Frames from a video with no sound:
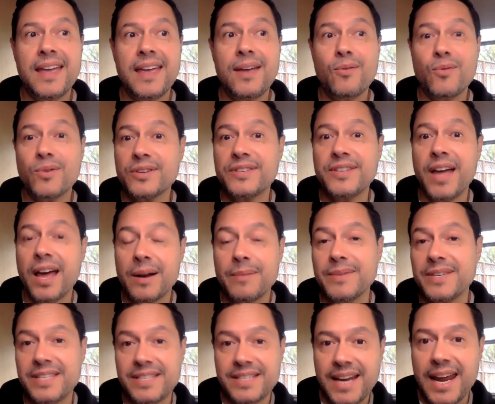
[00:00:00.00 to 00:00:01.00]
it was not a
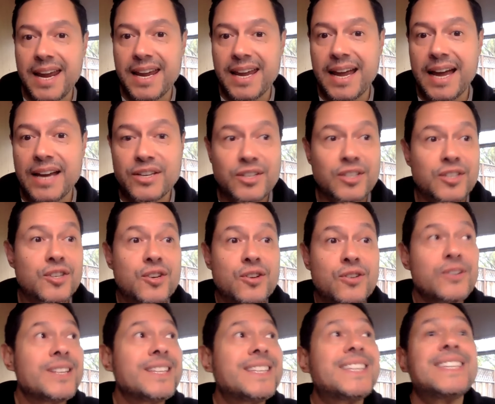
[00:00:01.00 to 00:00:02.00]
mistake. I just
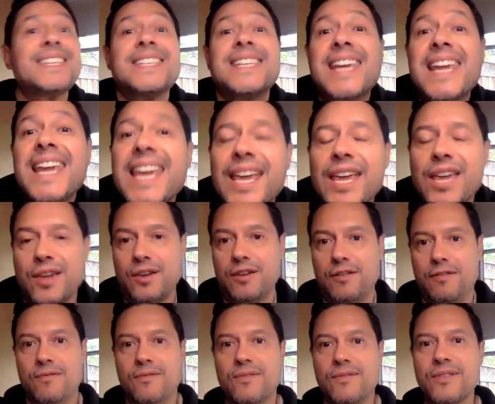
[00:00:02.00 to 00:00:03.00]
couldn't see
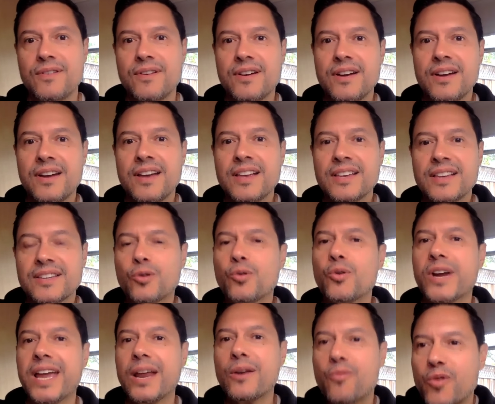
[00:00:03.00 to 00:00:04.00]
you. So
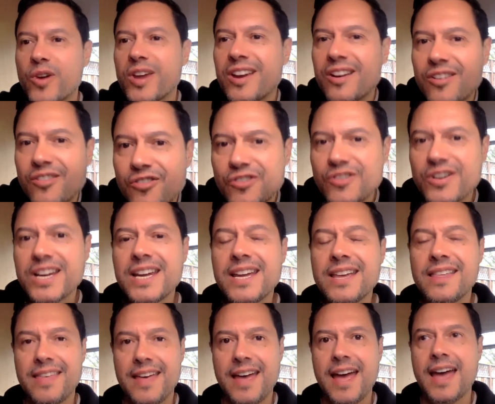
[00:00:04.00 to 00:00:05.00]
can we
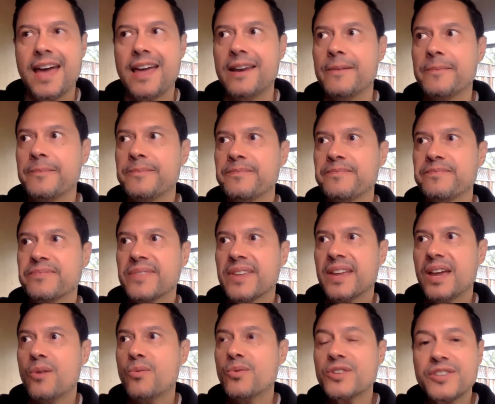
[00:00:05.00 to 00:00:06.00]
agree that
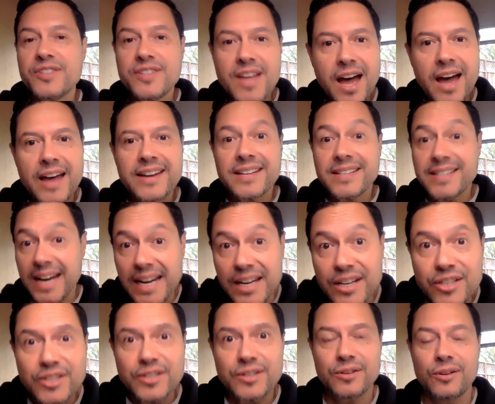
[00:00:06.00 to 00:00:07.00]
it was not
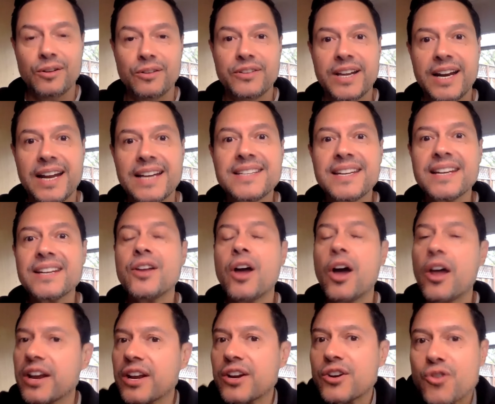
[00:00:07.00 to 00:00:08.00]
intentional, that I did
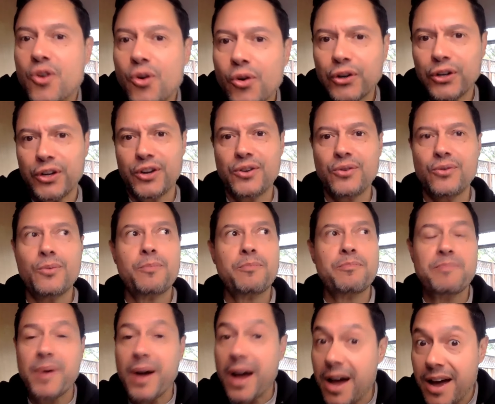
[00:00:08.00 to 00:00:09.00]
not ignore you,
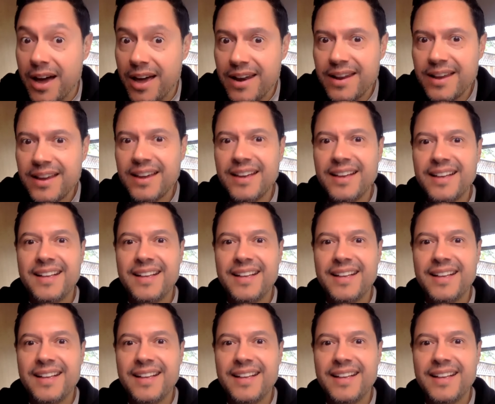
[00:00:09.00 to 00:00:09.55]
but